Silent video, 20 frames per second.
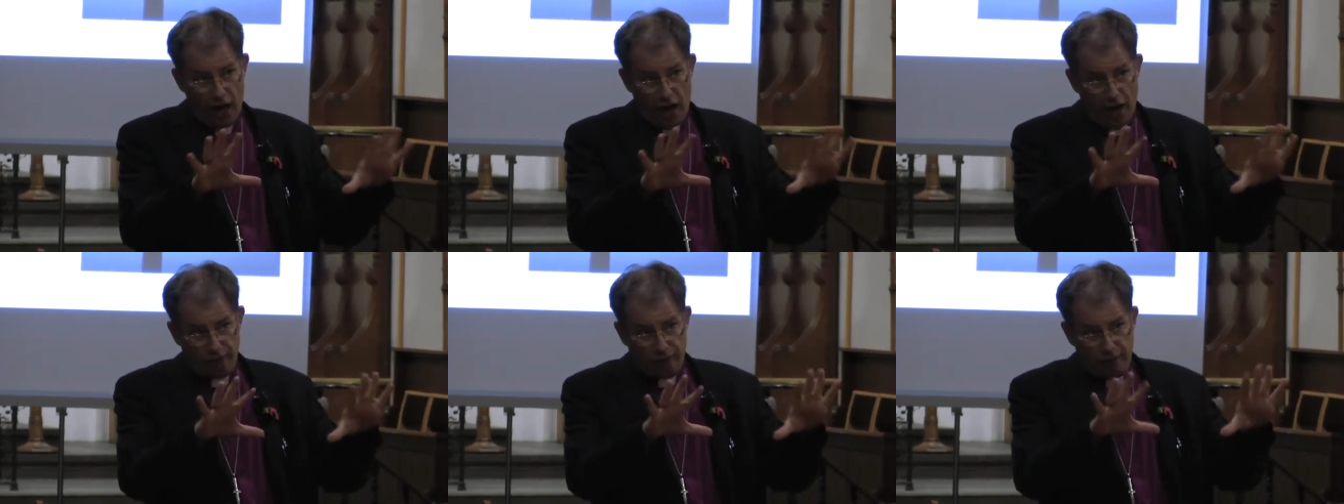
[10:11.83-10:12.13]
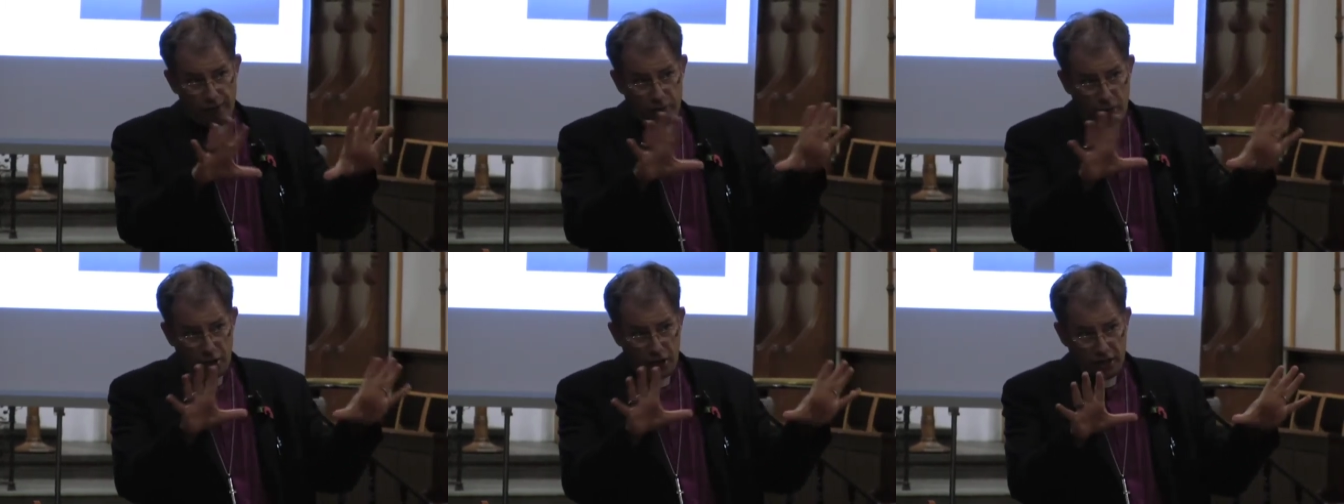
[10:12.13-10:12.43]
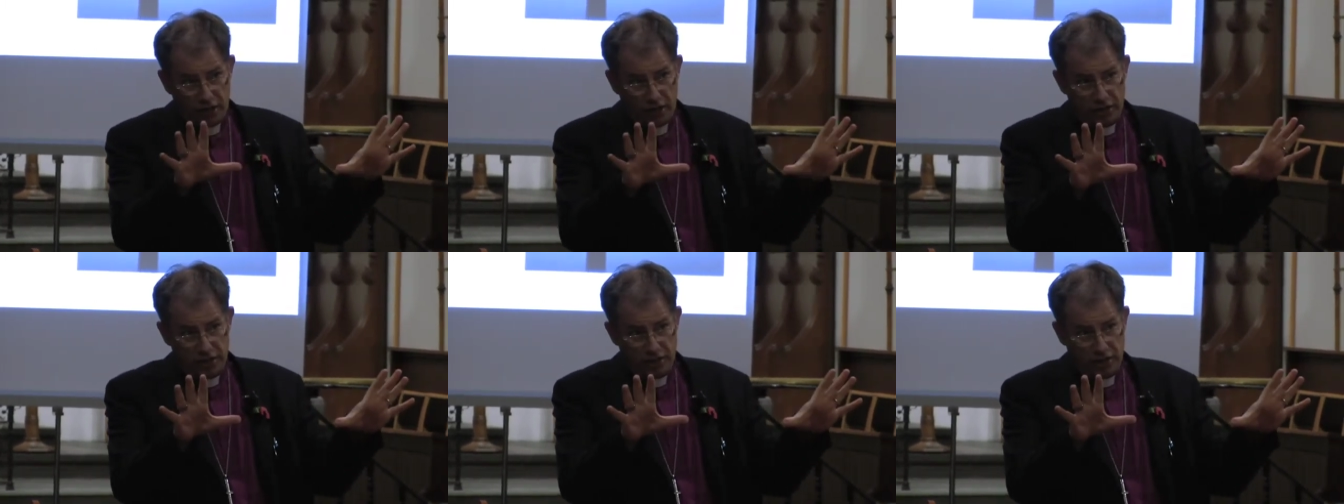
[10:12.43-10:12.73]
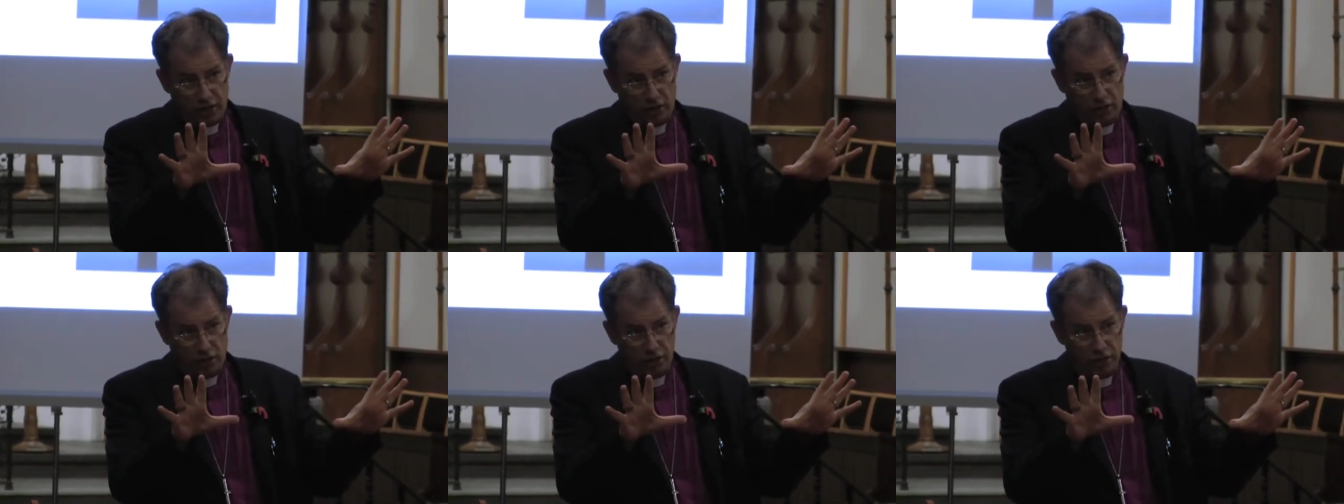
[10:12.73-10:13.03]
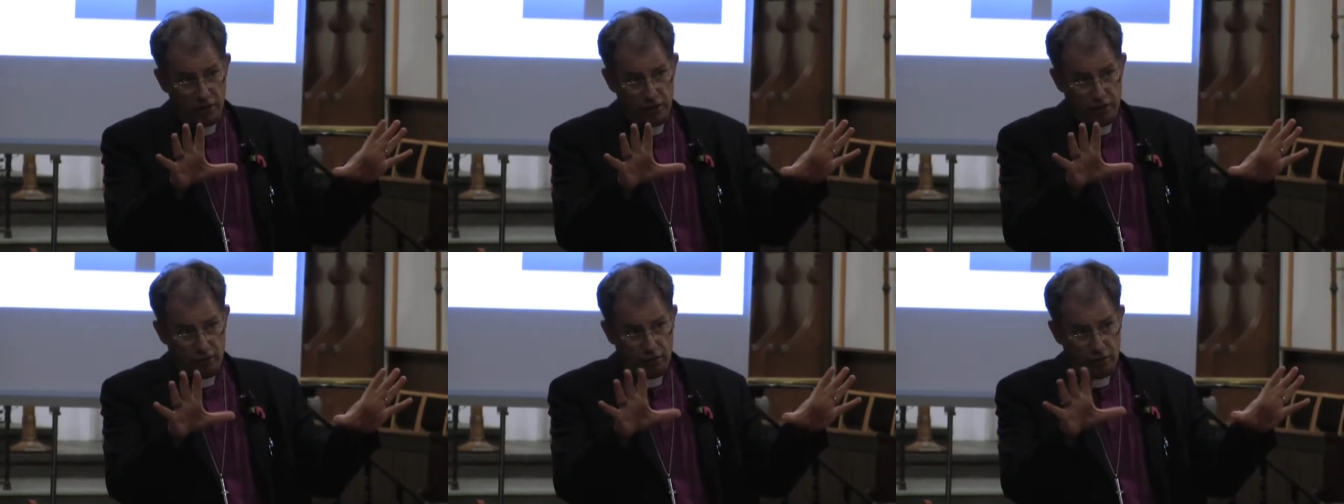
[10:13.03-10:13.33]
Everybody at the
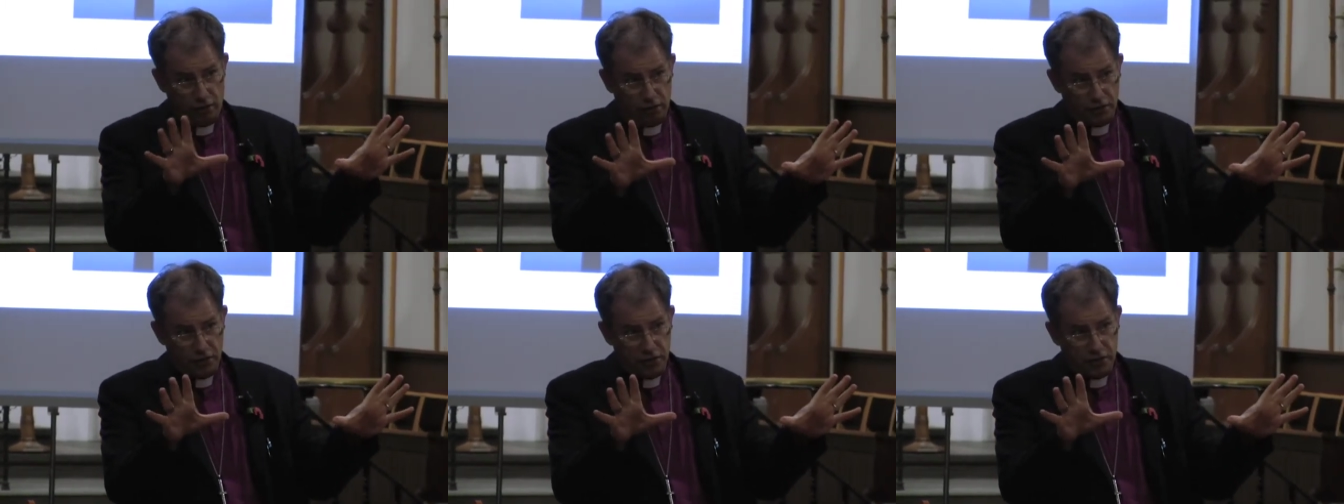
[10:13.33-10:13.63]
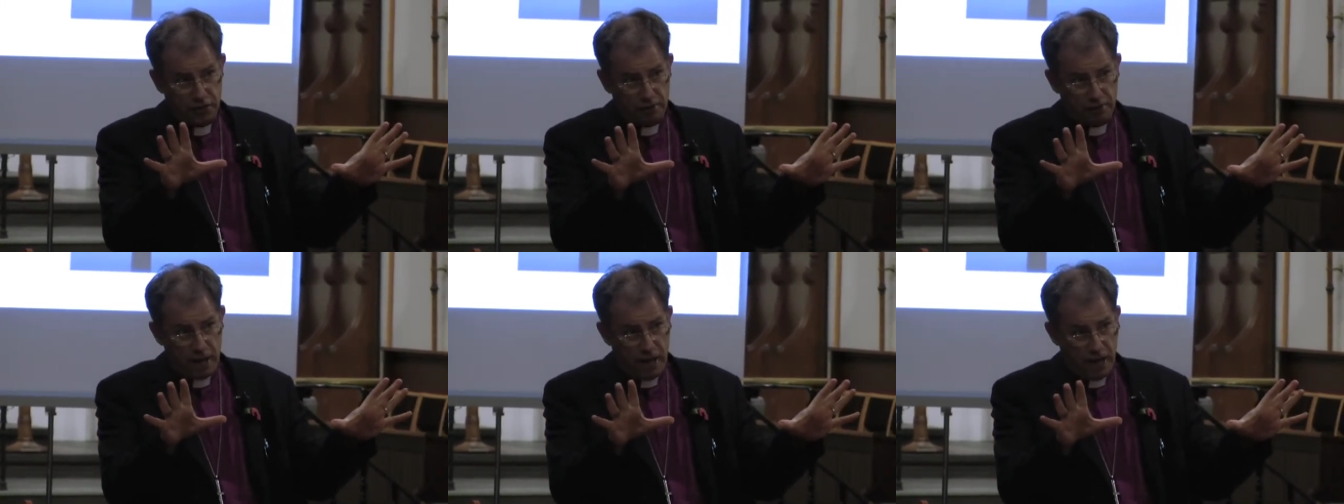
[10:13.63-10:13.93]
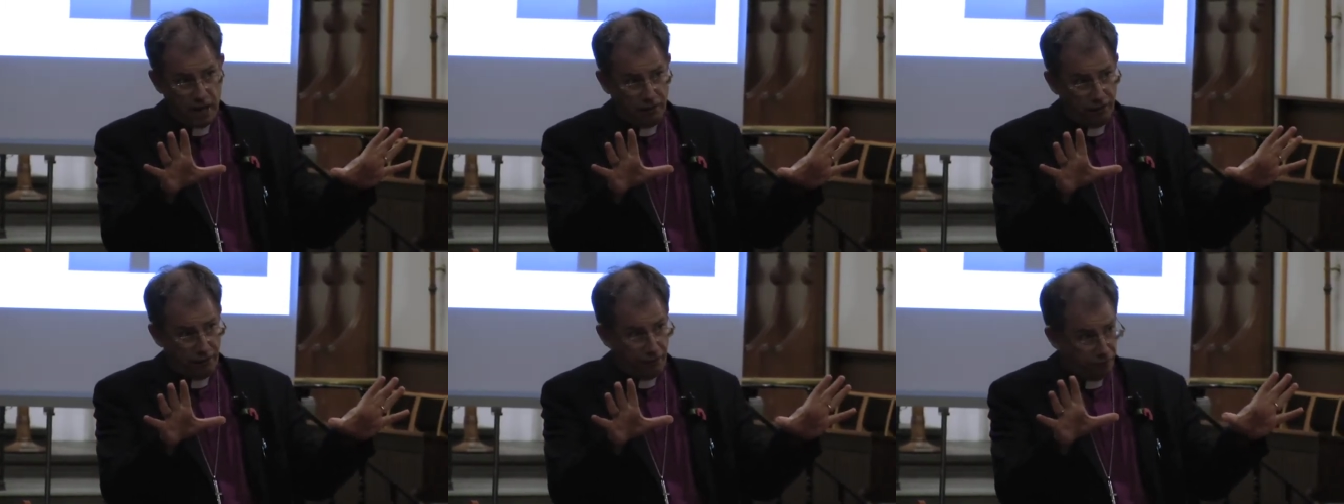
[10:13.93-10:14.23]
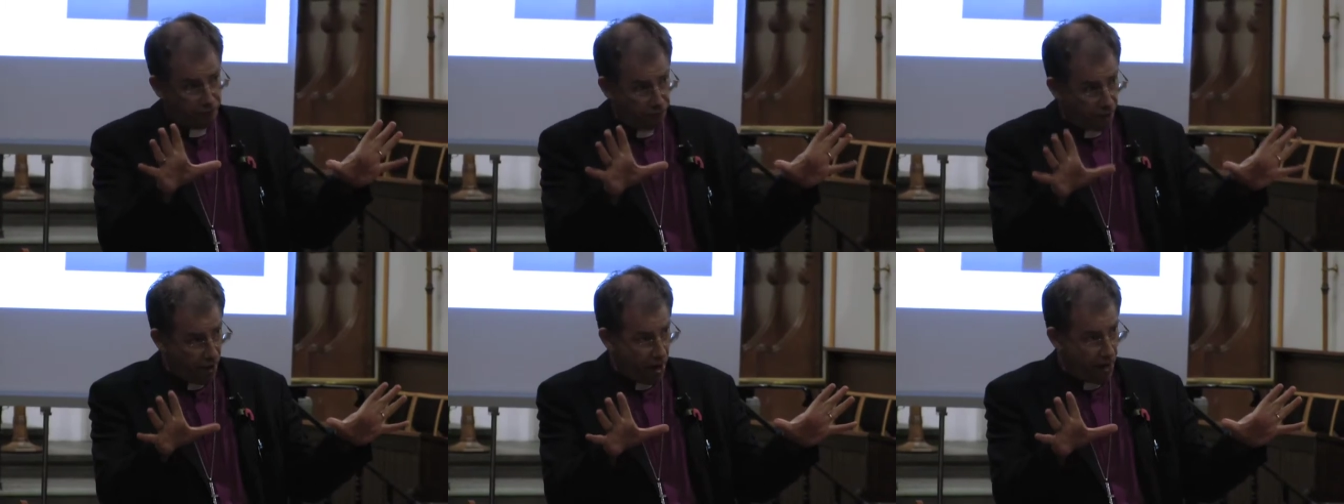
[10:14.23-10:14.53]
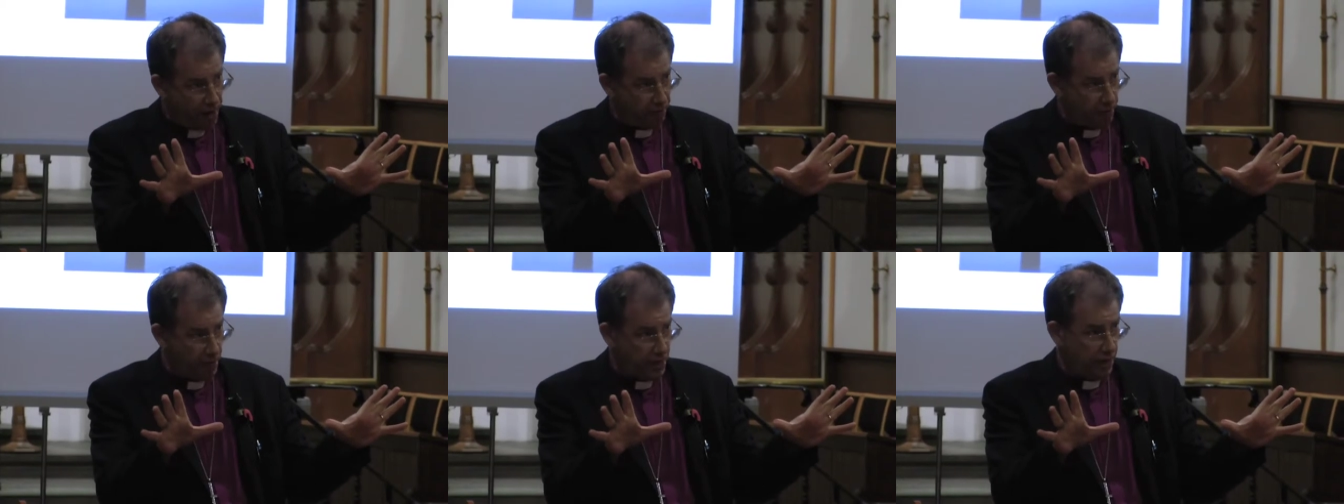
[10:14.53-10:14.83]
synod got to speak for
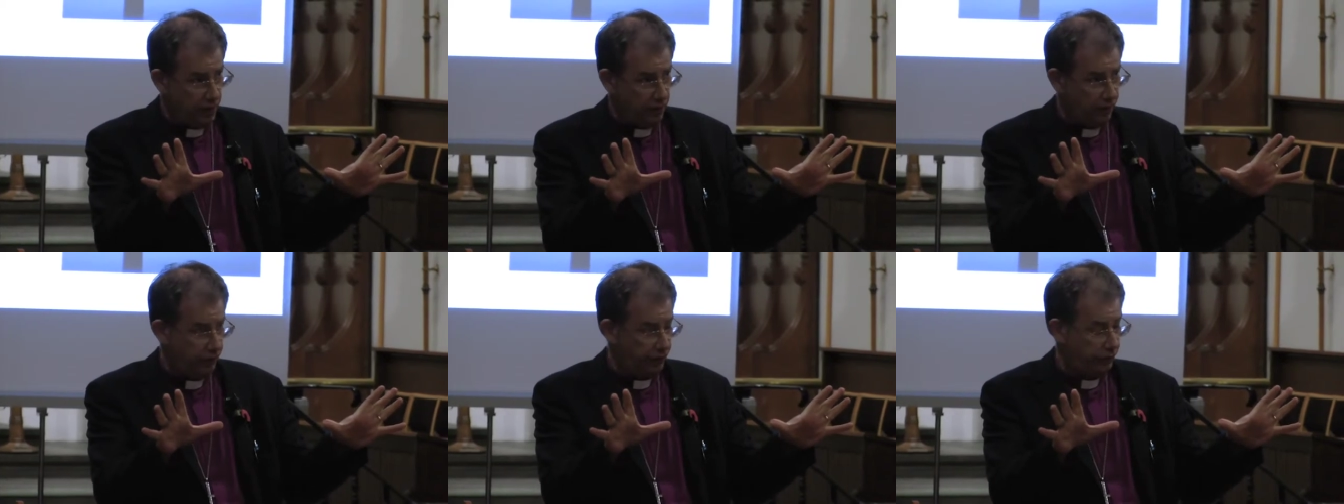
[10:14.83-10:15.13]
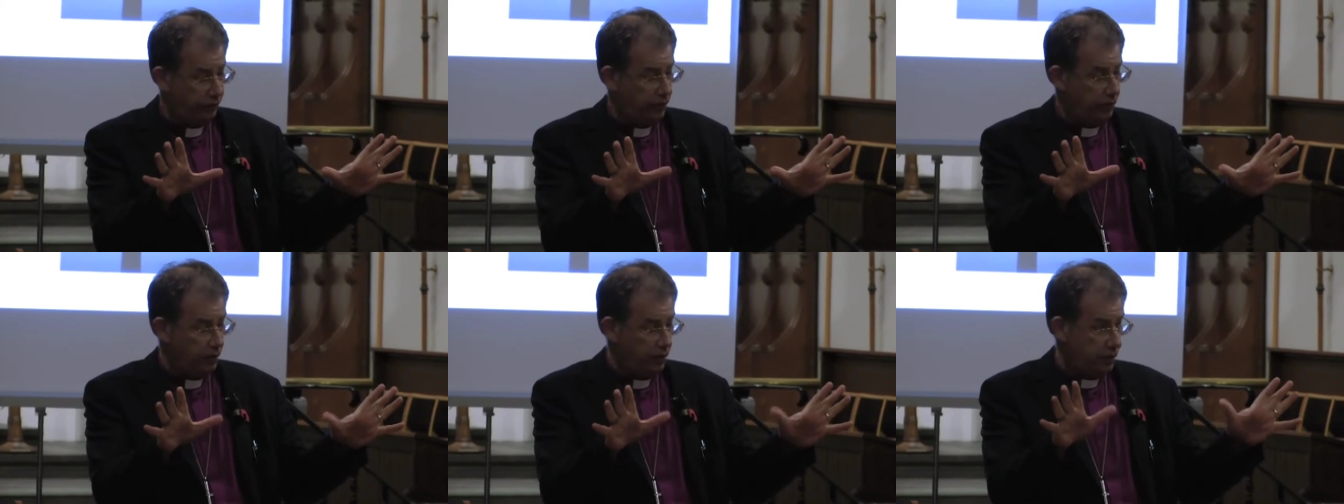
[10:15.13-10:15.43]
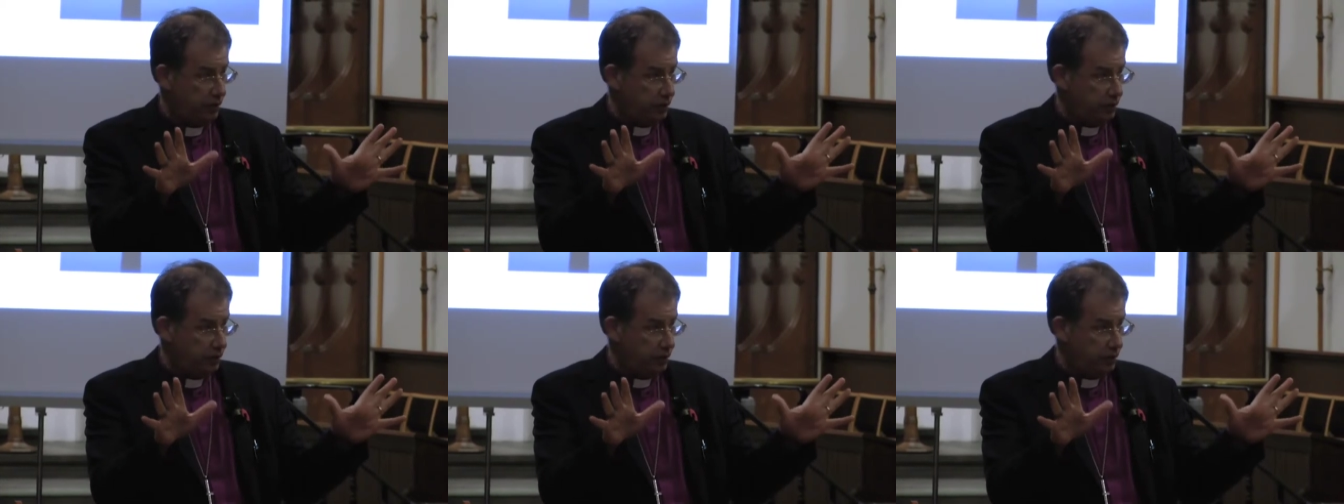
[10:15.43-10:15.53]
five minutes